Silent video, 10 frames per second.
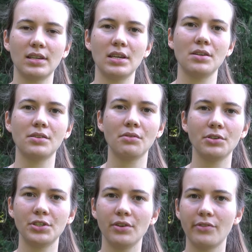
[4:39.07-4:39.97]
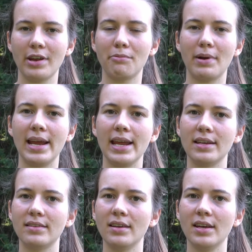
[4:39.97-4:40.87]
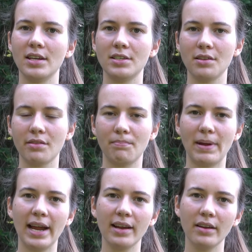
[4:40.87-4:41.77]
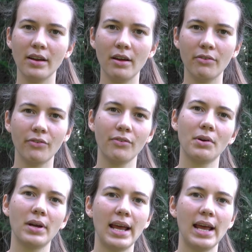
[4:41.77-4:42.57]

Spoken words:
you don't shift your weight to the back enough,